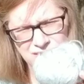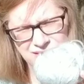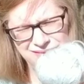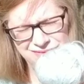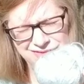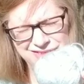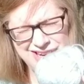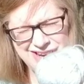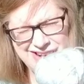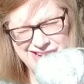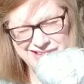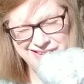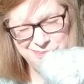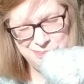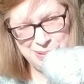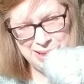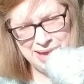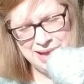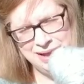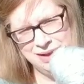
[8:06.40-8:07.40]
very
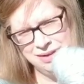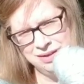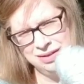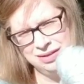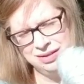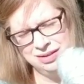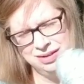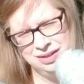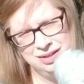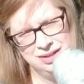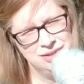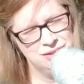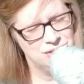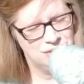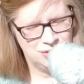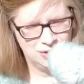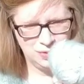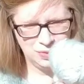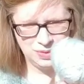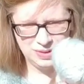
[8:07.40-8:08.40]
pale
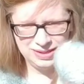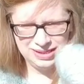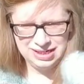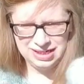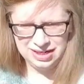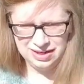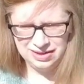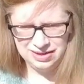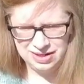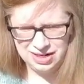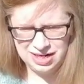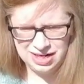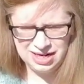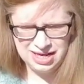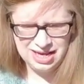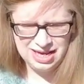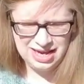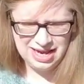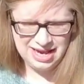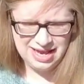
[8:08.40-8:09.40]
turquoisey color,
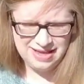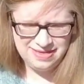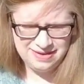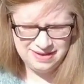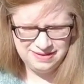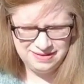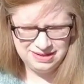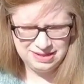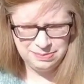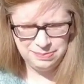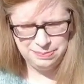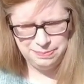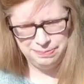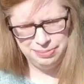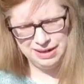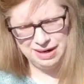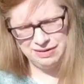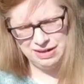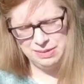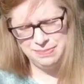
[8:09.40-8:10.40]
and then this
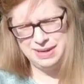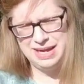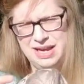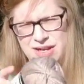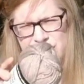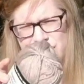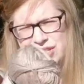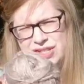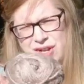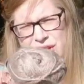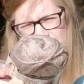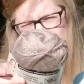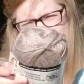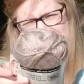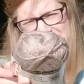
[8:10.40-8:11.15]
brownie beige is called